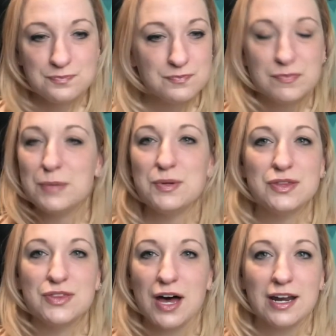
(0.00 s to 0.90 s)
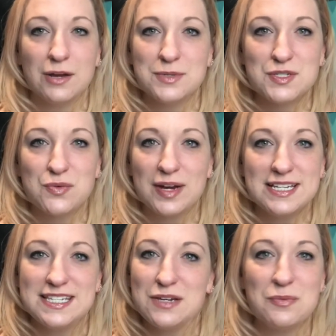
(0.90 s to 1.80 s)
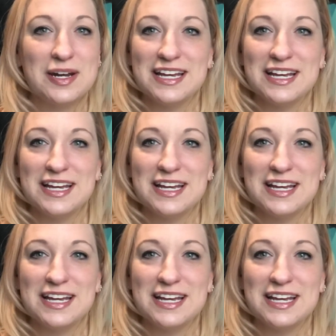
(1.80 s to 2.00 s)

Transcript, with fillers: people thought I was crazy when